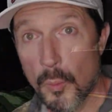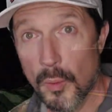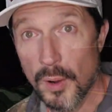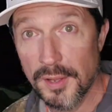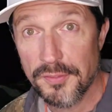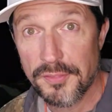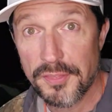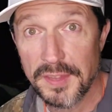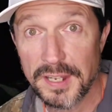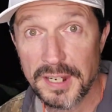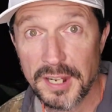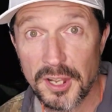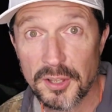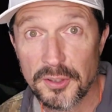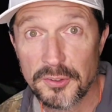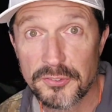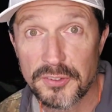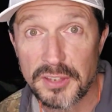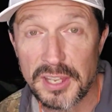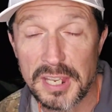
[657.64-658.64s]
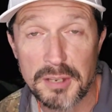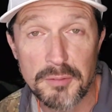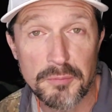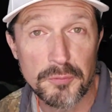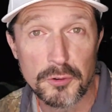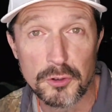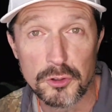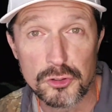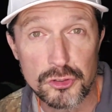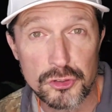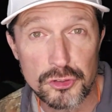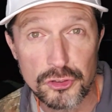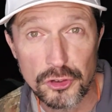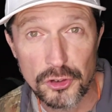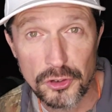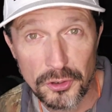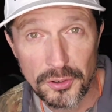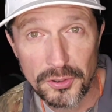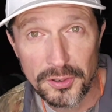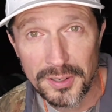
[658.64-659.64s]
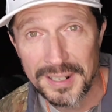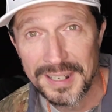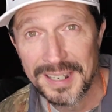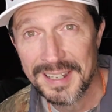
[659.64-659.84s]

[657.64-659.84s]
One thing I'll say for sure,